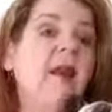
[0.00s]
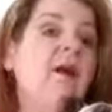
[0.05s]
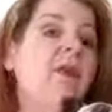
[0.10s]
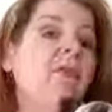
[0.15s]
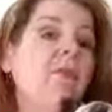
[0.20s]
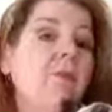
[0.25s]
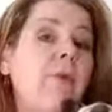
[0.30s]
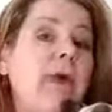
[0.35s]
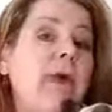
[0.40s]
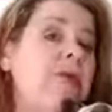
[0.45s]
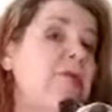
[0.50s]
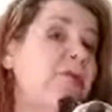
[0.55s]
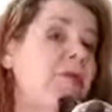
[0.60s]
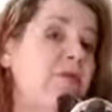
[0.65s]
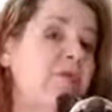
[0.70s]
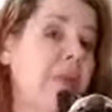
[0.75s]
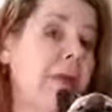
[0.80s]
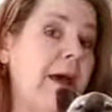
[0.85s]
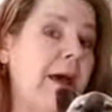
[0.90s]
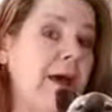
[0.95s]
The range is
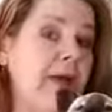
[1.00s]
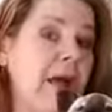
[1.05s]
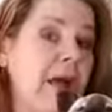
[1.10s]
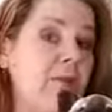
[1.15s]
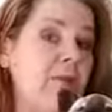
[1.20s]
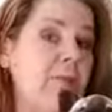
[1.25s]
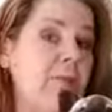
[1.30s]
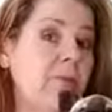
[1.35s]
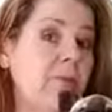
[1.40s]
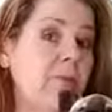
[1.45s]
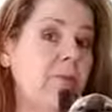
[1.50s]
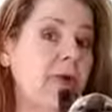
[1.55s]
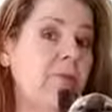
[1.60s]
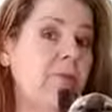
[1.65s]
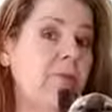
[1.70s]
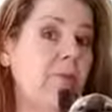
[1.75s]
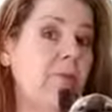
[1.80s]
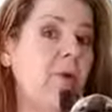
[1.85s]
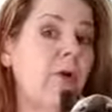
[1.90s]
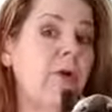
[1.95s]
about 100.4
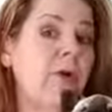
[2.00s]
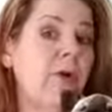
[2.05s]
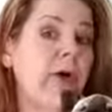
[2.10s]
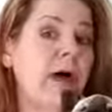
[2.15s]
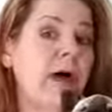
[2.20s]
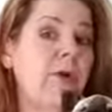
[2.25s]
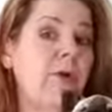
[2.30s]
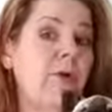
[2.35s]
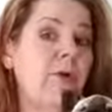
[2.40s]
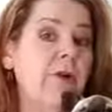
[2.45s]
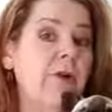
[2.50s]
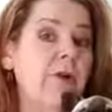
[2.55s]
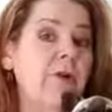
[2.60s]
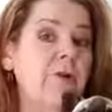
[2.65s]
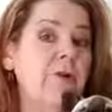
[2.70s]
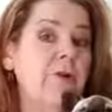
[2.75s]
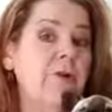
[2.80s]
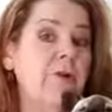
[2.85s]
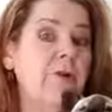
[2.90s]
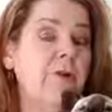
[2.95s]
to
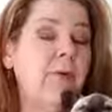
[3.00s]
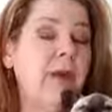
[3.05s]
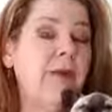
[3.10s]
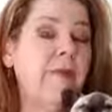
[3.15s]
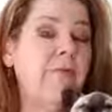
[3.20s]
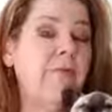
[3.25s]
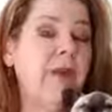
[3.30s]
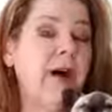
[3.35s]
102.5.